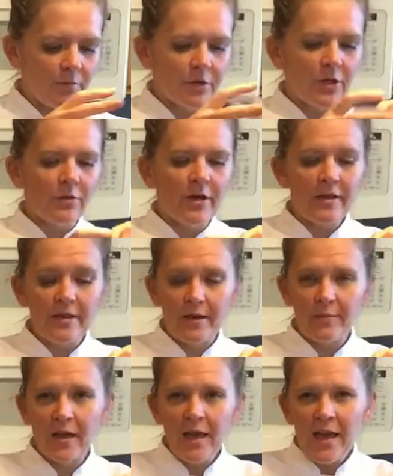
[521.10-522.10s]
puree them,
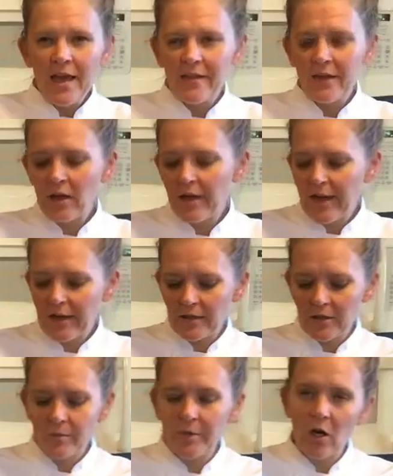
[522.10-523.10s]
and then I'll add a
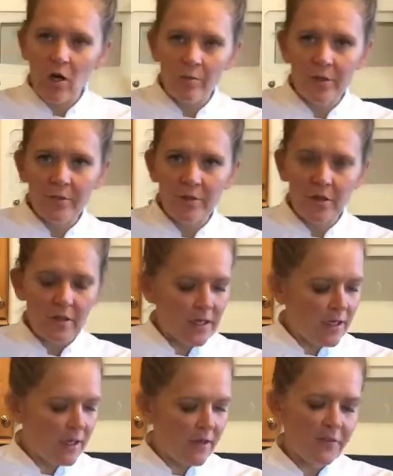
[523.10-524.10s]
little bit of almond milk
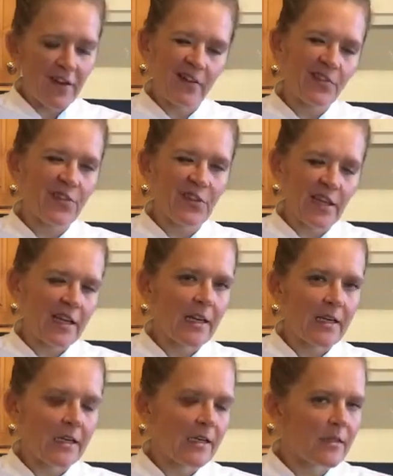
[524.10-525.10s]
if I feel like I
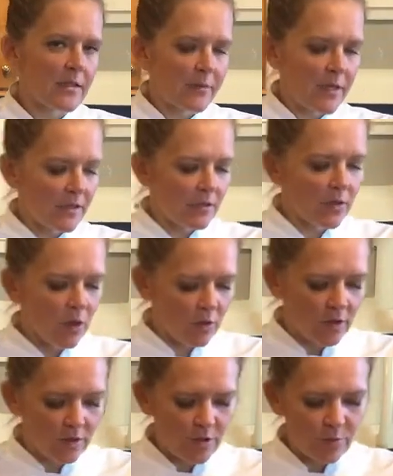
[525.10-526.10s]
need it to make it go a
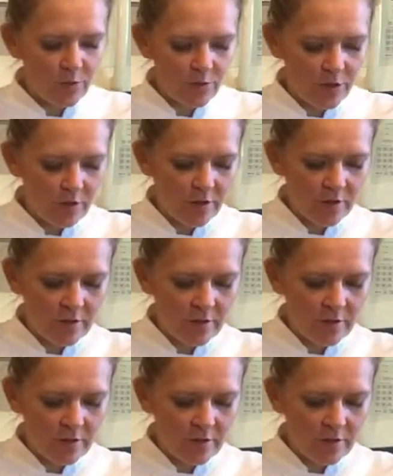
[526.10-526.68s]
little smoother.